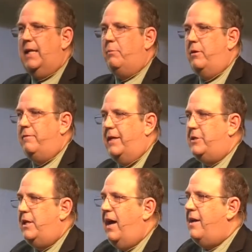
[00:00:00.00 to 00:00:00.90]
kind of
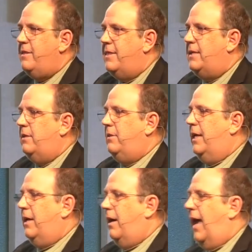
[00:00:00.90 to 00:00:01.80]
motivation other than to
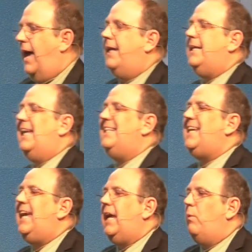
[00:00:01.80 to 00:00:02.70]
look at our act and
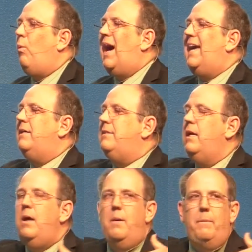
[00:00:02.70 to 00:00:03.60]
take a
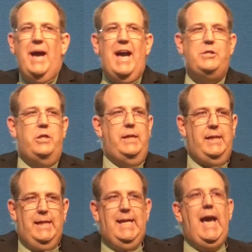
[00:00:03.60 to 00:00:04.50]
wild,
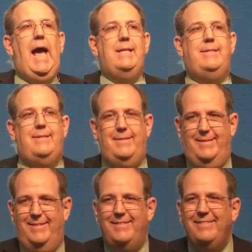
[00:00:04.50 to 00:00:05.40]
passionate
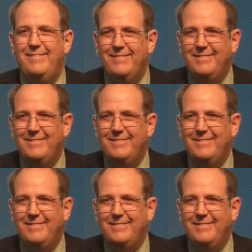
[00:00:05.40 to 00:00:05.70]
guess?